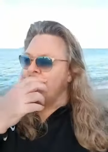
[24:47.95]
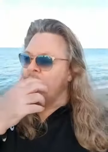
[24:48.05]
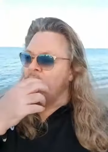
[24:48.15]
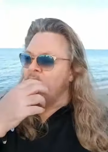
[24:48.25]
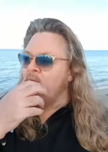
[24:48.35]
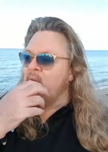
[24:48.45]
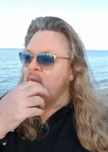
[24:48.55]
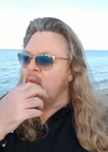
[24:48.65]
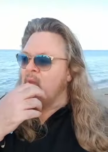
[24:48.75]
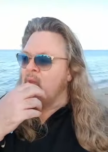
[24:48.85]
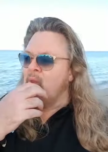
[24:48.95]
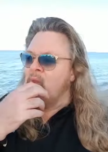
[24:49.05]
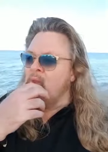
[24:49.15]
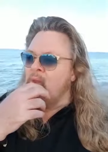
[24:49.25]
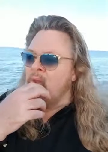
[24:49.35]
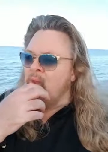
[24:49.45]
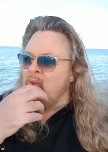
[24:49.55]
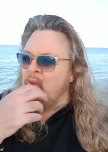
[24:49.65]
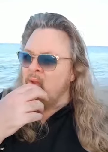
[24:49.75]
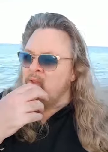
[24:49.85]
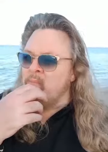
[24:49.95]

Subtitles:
[no speech]